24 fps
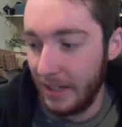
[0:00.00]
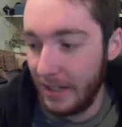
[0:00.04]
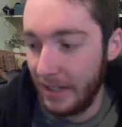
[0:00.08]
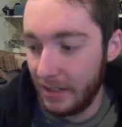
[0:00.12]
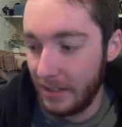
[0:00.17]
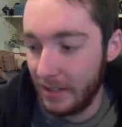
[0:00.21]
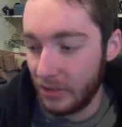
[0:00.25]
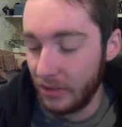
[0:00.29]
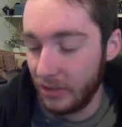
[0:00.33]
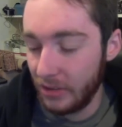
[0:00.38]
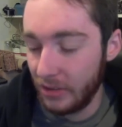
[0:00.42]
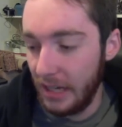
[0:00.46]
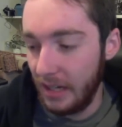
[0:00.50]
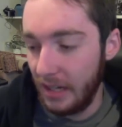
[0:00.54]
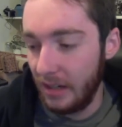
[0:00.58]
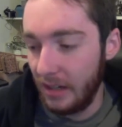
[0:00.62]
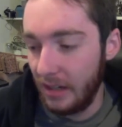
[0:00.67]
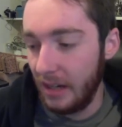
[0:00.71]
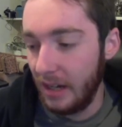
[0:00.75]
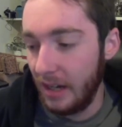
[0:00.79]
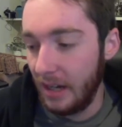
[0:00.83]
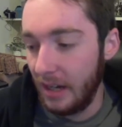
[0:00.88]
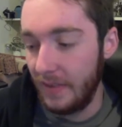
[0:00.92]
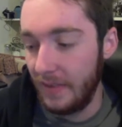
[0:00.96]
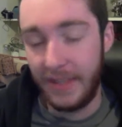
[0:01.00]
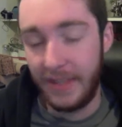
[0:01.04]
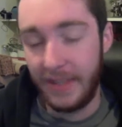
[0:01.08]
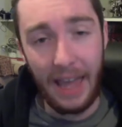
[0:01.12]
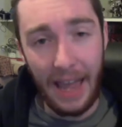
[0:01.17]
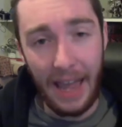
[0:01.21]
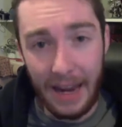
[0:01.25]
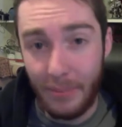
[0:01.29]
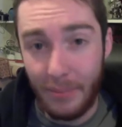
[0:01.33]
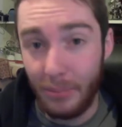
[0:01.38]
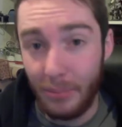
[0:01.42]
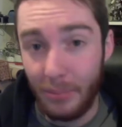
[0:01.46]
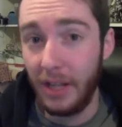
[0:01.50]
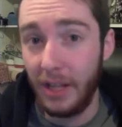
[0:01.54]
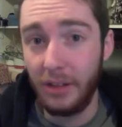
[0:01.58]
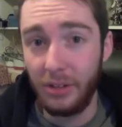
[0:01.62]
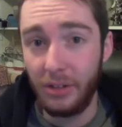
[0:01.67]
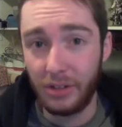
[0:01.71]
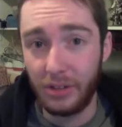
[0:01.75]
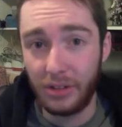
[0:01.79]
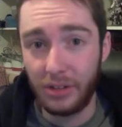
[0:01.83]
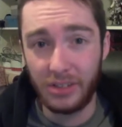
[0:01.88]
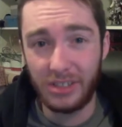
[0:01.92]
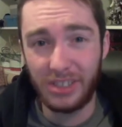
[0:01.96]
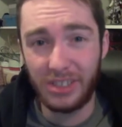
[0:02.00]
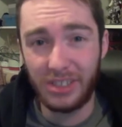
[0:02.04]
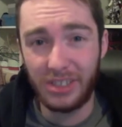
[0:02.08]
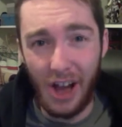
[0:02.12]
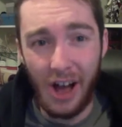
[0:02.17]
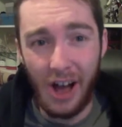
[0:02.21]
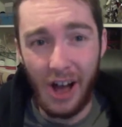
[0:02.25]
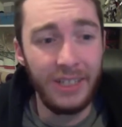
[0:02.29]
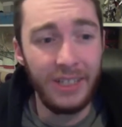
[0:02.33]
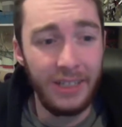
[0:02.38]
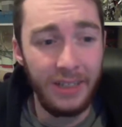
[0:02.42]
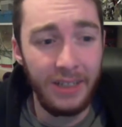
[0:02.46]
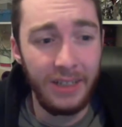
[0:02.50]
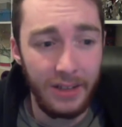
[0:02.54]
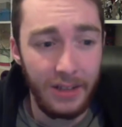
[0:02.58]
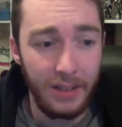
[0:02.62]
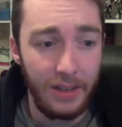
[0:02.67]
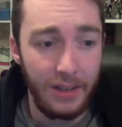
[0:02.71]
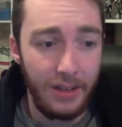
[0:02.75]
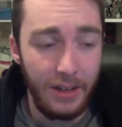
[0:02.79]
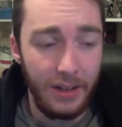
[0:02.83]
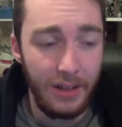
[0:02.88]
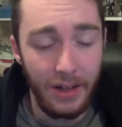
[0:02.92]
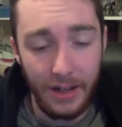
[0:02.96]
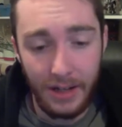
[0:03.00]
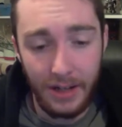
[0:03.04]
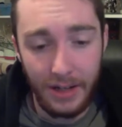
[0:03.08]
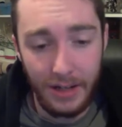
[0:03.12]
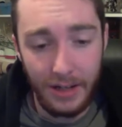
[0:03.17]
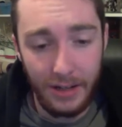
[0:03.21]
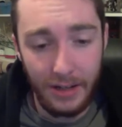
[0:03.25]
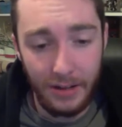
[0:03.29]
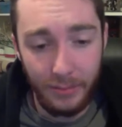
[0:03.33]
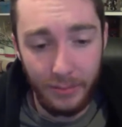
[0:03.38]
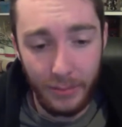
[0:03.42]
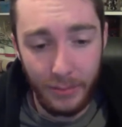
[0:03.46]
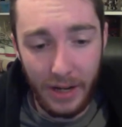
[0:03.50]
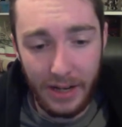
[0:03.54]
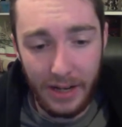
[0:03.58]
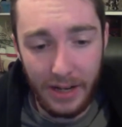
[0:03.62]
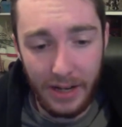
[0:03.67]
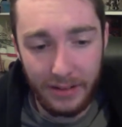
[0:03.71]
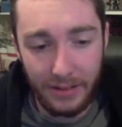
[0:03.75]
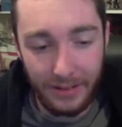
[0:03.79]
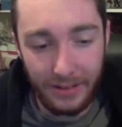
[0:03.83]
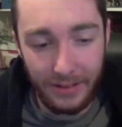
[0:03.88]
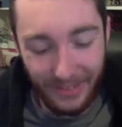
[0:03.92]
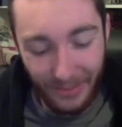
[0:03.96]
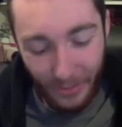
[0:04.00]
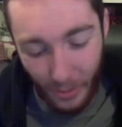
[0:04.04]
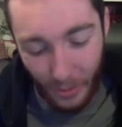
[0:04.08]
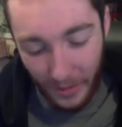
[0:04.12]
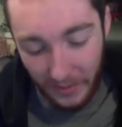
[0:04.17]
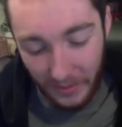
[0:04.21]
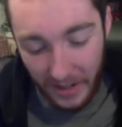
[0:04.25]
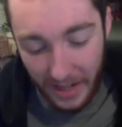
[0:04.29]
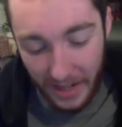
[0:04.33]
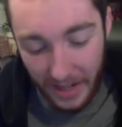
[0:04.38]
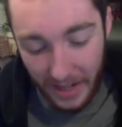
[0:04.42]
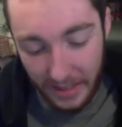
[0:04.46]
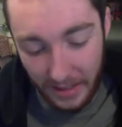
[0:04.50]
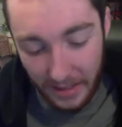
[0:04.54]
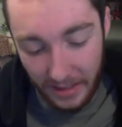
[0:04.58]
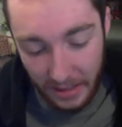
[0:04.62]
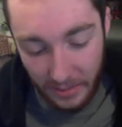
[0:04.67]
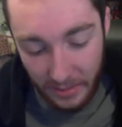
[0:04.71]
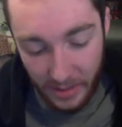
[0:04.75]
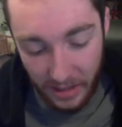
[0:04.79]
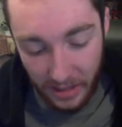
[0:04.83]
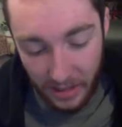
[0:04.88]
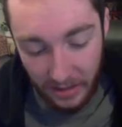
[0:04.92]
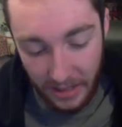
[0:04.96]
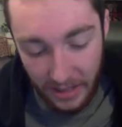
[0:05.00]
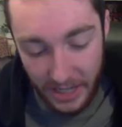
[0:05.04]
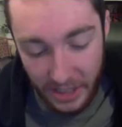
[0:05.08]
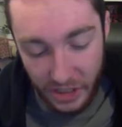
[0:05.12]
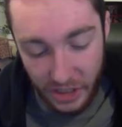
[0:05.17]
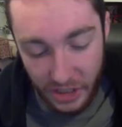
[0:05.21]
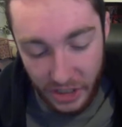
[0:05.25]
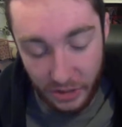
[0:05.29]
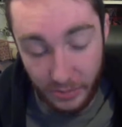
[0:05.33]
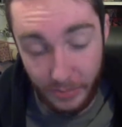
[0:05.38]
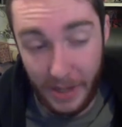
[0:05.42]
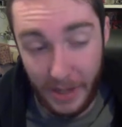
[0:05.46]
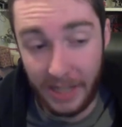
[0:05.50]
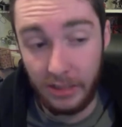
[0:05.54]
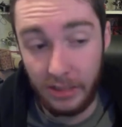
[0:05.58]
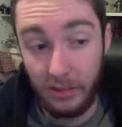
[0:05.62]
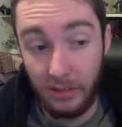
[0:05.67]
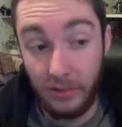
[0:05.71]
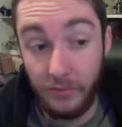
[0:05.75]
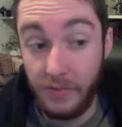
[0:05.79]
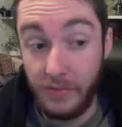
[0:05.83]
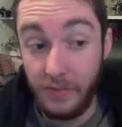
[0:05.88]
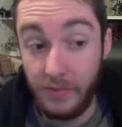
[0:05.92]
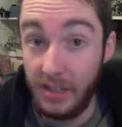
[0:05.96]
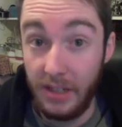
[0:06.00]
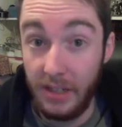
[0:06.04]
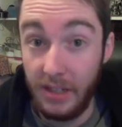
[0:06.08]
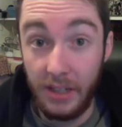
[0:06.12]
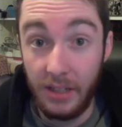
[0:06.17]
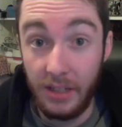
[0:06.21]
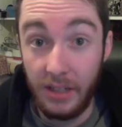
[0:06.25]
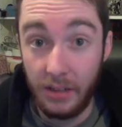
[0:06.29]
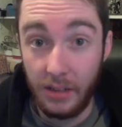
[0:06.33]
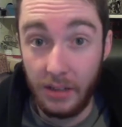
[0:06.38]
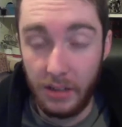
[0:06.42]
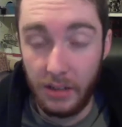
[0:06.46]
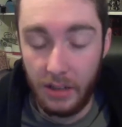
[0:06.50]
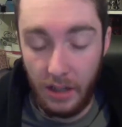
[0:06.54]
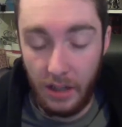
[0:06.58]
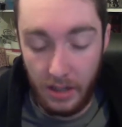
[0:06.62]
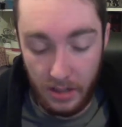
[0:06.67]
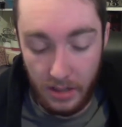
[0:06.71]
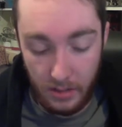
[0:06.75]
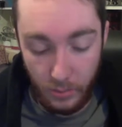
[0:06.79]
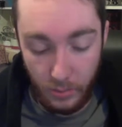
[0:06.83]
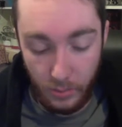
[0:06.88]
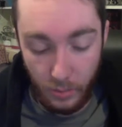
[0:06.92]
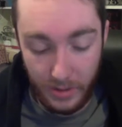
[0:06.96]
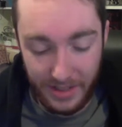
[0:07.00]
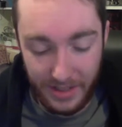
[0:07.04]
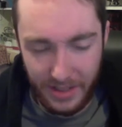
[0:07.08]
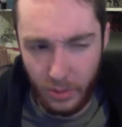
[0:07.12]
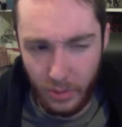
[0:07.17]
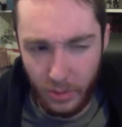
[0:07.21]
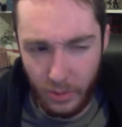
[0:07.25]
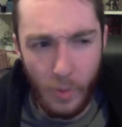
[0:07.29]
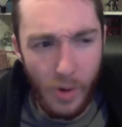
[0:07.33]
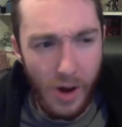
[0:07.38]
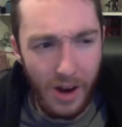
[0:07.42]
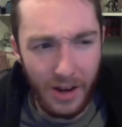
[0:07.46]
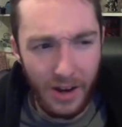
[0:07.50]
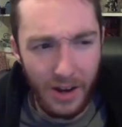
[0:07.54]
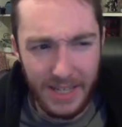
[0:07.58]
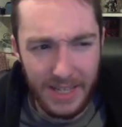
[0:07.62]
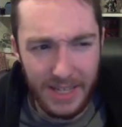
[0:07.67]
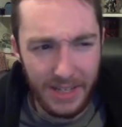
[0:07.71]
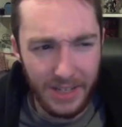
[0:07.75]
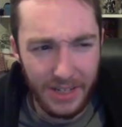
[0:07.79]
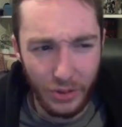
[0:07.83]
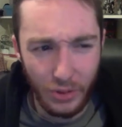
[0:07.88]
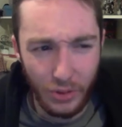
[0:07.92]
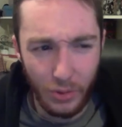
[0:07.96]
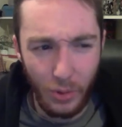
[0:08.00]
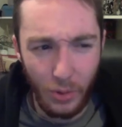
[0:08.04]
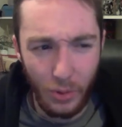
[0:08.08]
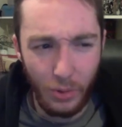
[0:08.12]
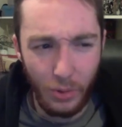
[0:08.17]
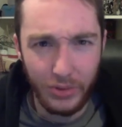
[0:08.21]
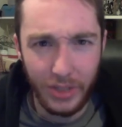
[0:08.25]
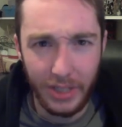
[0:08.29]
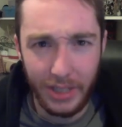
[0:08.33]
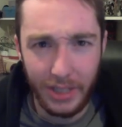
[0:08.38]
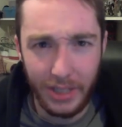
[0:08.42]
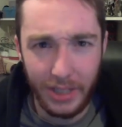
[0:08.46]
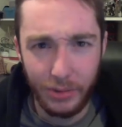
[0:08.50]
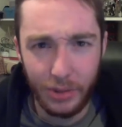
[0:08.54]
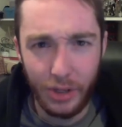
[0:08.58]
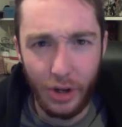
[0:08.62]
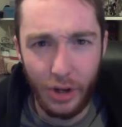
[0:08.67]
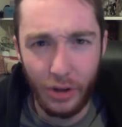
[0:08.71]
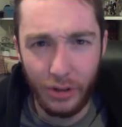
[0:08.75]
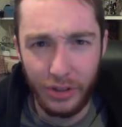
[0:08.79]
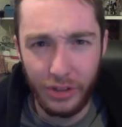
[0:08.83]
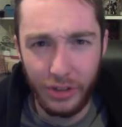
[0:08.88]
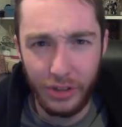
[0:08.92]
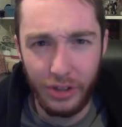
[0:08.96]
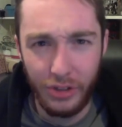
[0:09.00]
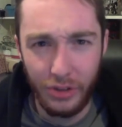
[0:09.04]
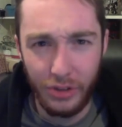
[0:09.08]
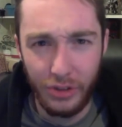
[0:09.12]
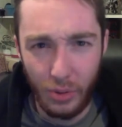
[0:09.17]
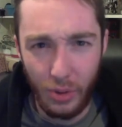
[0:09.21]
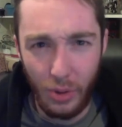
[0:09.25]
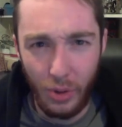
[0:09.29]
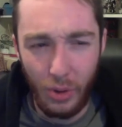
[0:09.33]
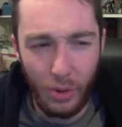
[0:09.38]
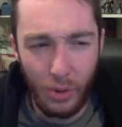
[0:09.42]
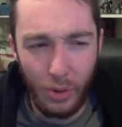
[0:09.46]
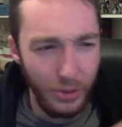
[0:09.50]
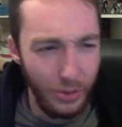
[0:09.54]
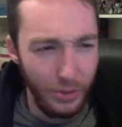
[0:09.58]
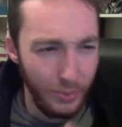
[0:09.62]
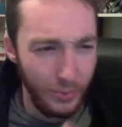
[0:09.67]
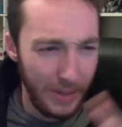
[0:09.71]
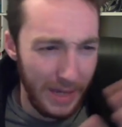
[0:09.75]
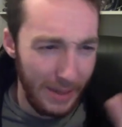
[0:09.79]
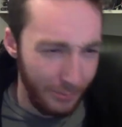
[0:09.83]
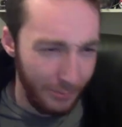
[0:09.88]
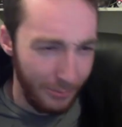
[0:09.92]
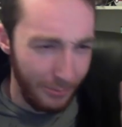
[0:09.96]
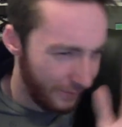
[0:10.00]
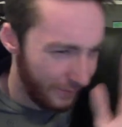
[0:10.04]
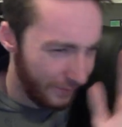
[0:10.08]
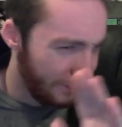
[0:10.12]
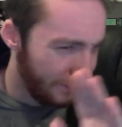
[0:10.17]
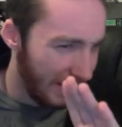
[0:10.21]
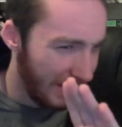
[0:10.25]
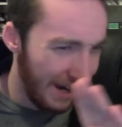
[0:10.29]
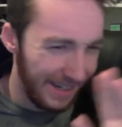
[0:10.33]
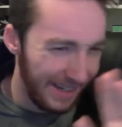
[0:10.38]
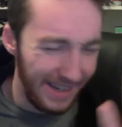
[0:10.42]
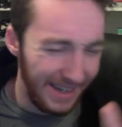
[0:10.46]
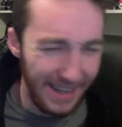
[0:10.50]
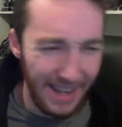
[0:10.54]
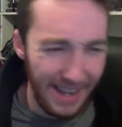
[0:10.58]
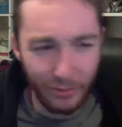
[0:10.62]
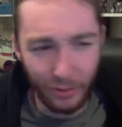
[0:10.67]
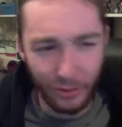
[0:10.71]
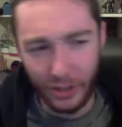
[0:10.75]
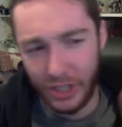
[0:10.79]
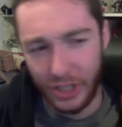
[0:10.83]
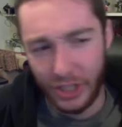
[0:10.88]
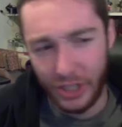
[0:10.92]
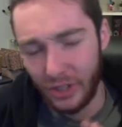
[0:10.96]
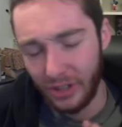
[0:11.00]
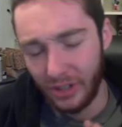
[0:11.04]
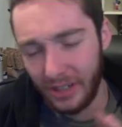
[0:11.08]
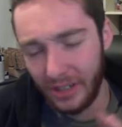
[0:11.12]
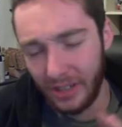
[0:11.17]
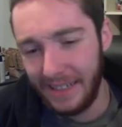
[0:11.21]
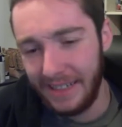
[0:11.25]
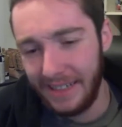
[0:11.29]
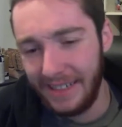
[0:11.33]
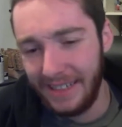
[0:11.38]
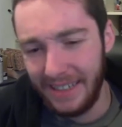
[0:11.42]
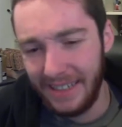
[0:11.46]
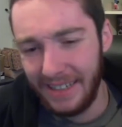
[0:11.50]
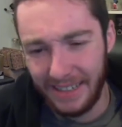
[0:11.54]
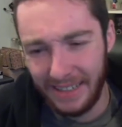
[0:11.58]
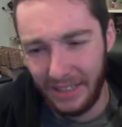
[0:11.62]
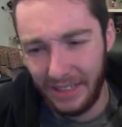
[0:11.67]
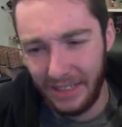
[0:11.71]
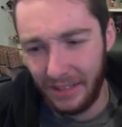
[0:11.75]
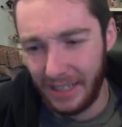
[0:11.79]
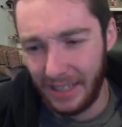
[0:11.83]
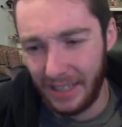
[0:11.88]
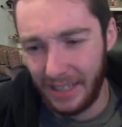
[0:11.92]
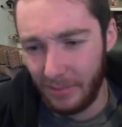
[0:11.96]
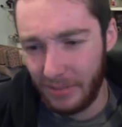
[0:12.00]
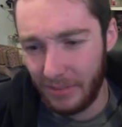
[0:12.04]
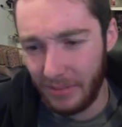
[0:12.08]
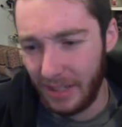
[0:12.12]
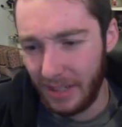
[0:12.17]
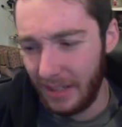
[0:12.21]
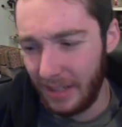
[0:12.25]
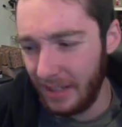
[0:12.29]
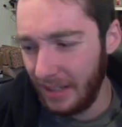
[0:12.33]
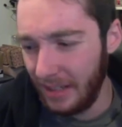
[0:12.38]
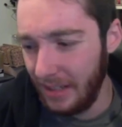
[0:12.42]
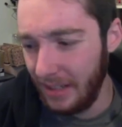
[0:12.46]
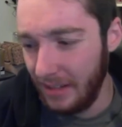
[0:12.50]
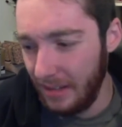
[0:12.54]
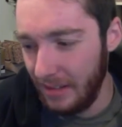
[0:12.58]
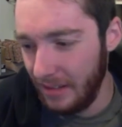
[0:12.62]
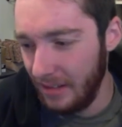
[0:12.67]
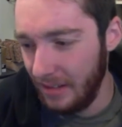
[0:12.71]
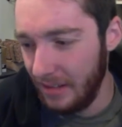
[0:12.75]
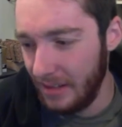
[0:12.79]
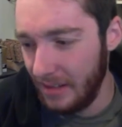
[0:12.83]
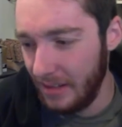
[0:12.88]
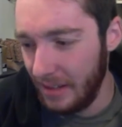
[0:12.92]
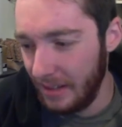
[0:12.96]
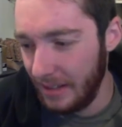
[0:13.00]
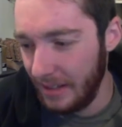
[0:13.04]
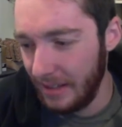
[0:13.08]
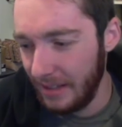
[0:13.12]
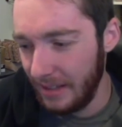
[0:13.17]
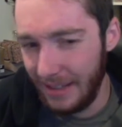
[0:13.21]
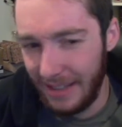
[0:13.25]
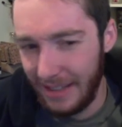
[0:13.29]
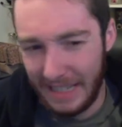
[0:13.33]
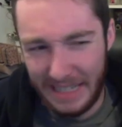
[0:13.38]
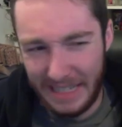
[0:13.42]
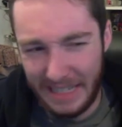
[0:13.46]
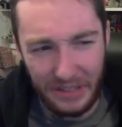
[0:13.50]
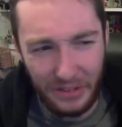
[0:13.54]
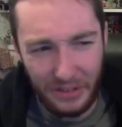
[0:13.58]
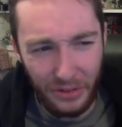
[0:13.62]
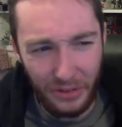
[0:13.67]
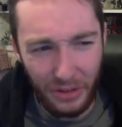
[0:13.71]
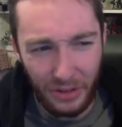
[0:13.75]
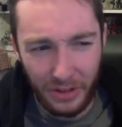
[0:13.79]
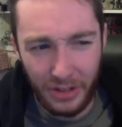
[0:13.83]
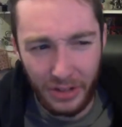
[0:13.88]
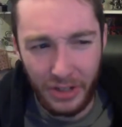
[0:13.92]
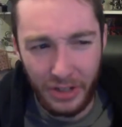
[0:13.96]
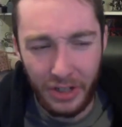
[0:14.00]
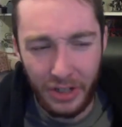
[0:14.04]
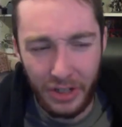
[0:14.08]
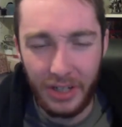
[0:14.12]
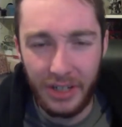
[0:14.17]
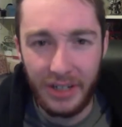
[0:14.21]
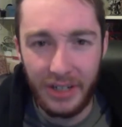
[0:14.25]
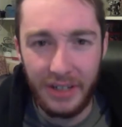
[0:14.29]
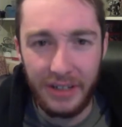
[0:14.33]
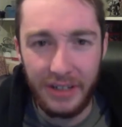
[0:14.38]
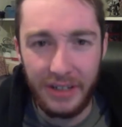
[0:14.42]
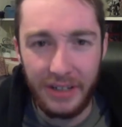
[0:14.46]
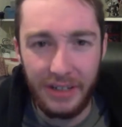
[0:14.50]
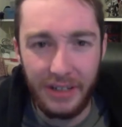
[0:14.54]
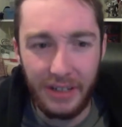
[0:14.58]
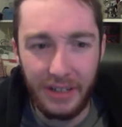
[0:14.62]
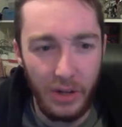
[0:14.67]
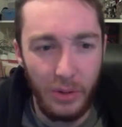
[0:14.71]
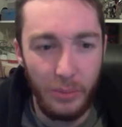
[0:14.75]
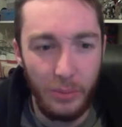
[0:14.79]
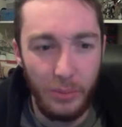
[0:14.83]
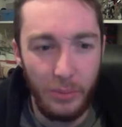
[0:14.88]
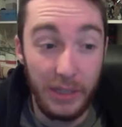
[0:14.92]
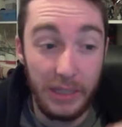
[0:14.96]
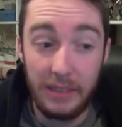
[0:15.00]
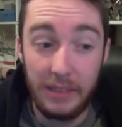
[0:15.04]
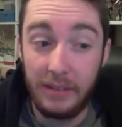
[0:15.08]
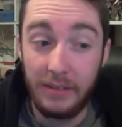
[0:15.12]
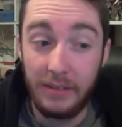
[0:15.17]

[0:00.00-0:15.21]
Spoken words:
history. The gameplay looks solid. One thing I didn't like about last year's Battle of Z was the wonky controls. Like, it was hard to control. You kept finding every tree, and it didn't look good, but